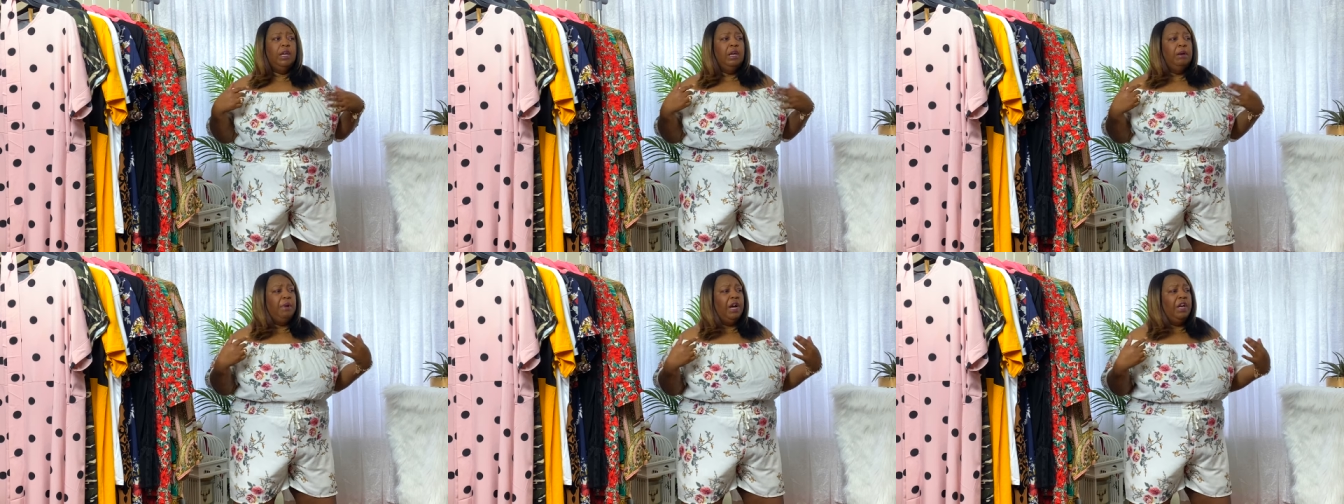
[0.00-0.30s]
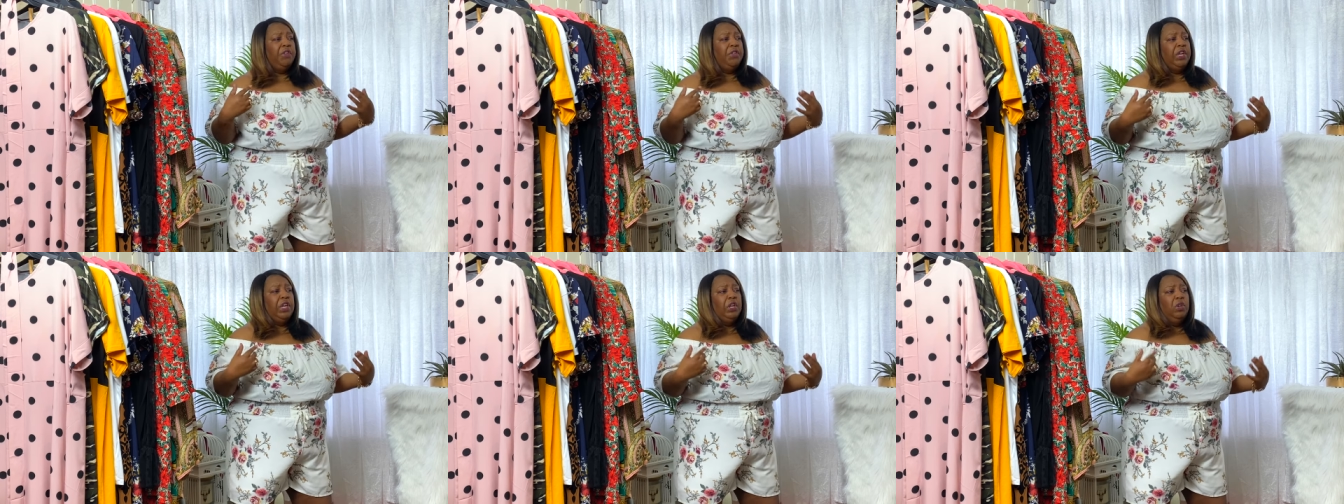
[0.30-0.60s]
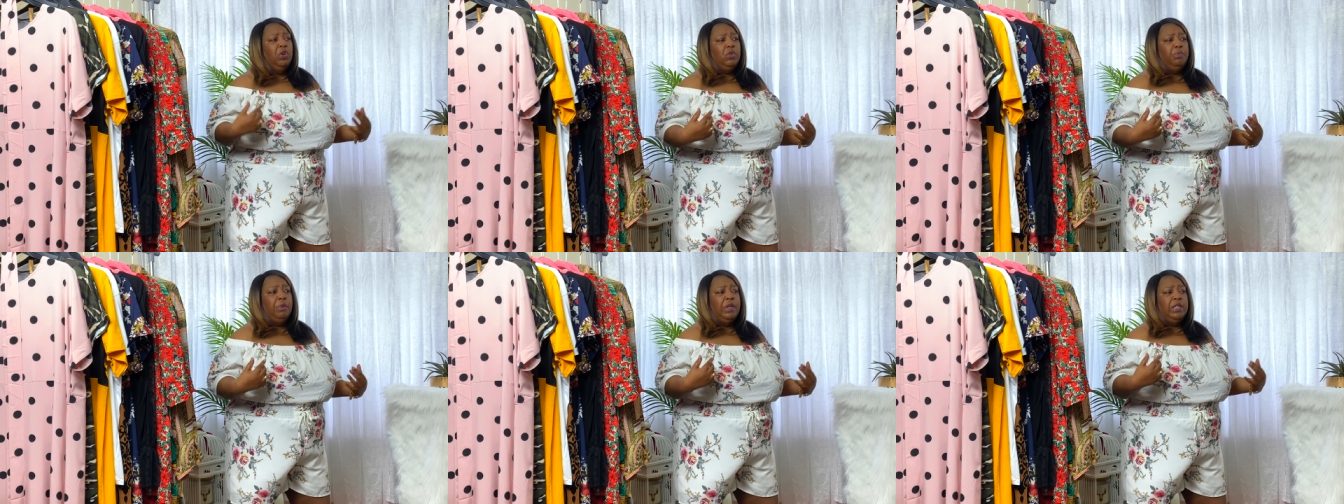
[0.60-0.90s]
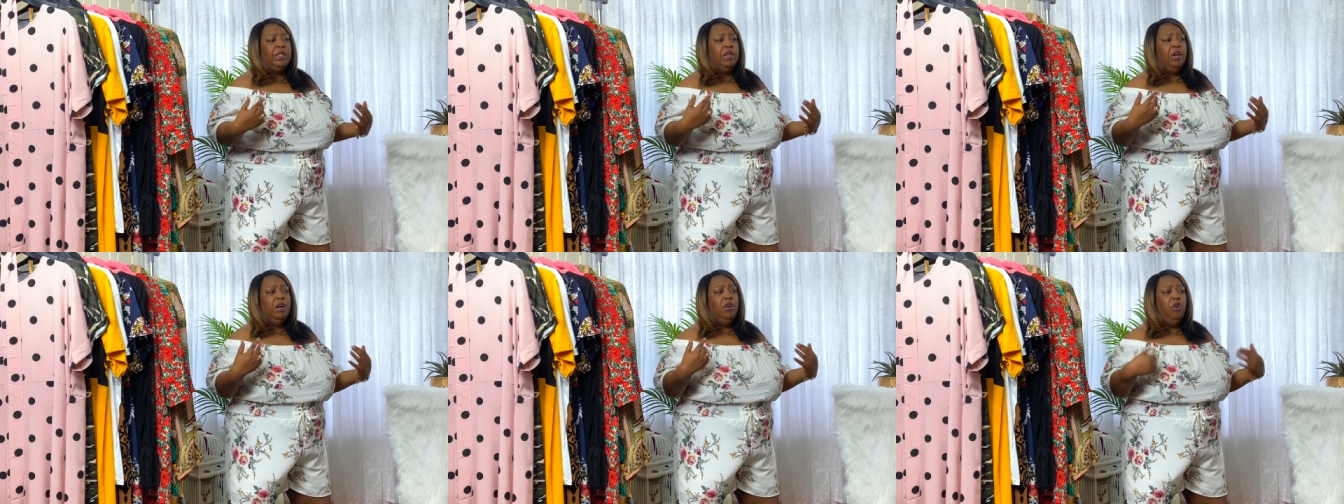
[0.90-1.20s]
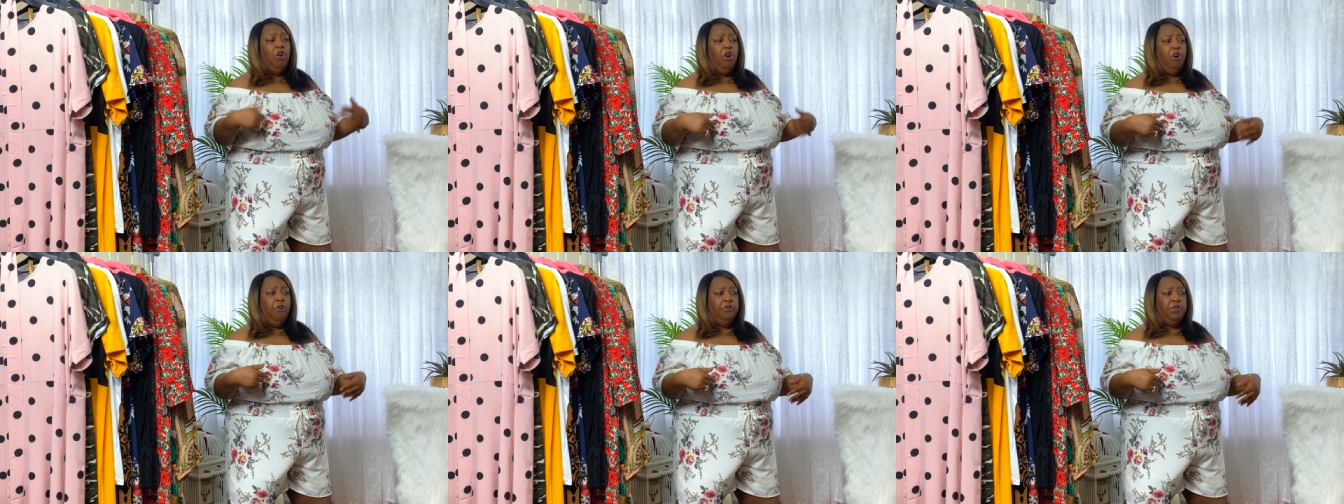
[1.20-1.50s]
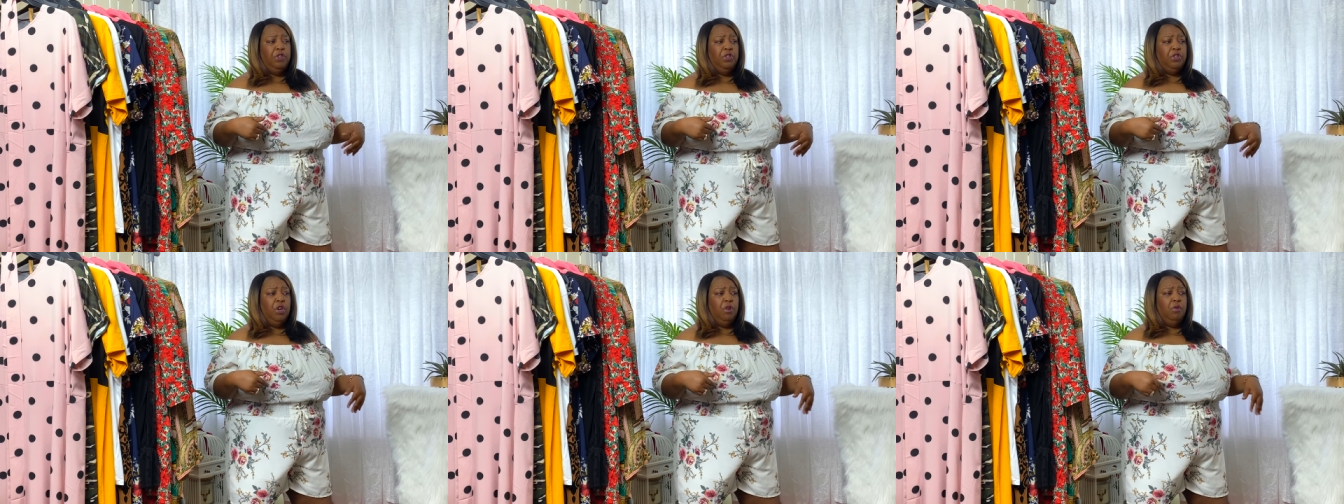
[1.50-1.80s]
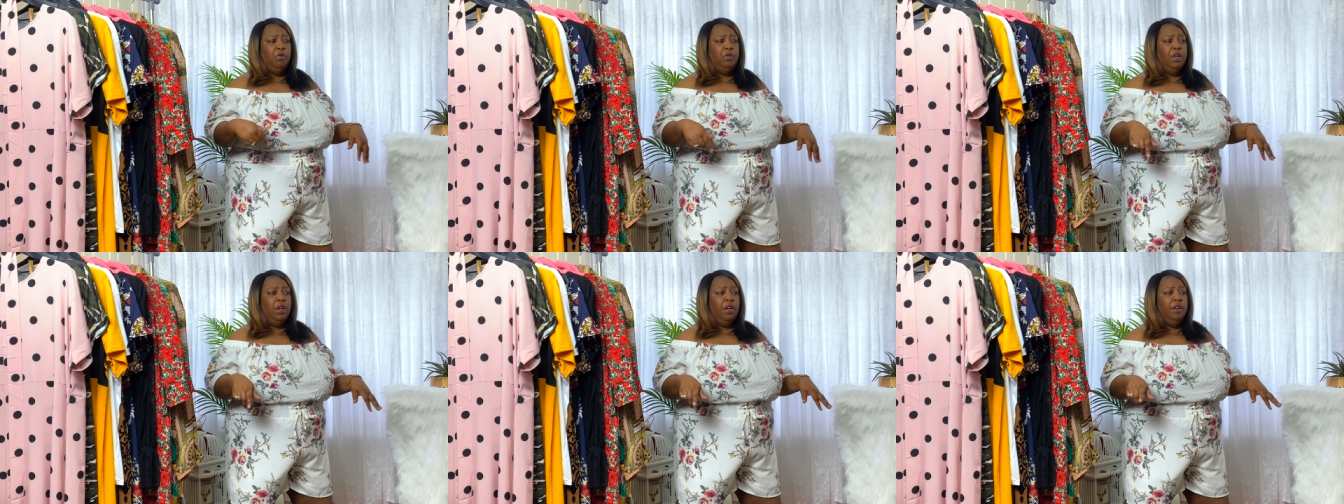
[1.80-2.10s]
but I think it looks better off the
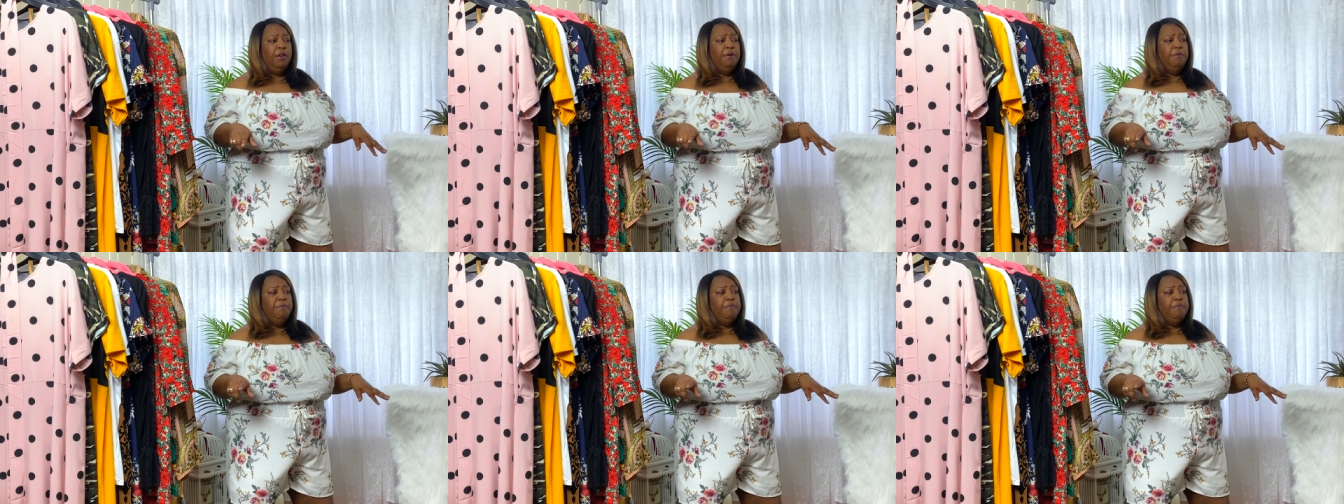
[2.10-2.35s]
shoulder.